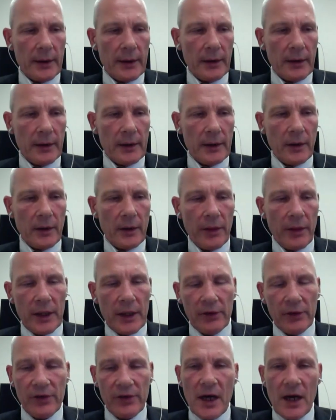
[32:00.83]
the
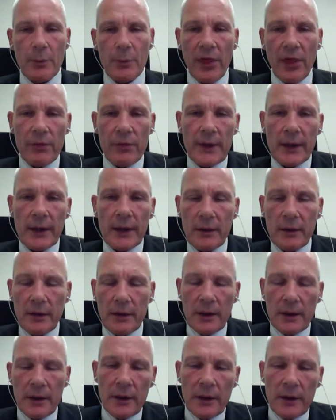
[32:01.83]
cyber
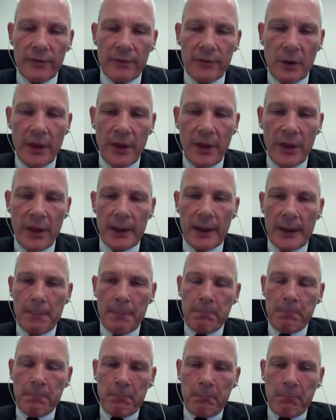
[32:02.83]
threat from the
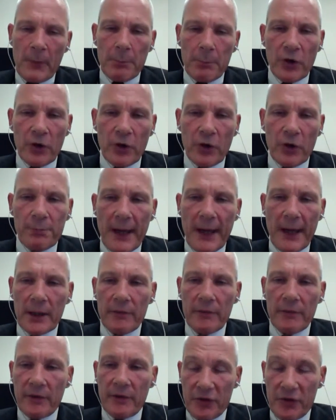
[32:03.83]
perspective
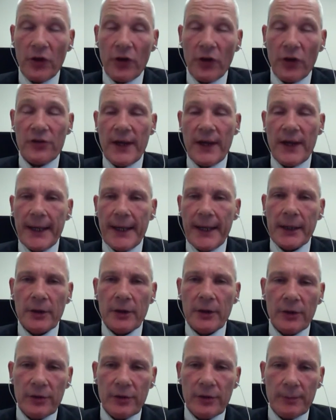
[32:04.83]
of non-state
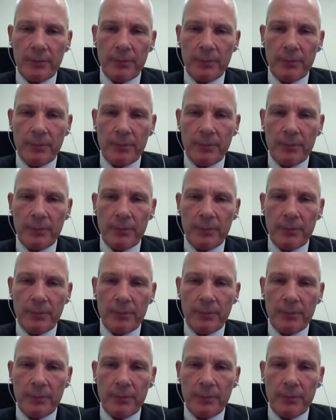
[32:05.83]
actors.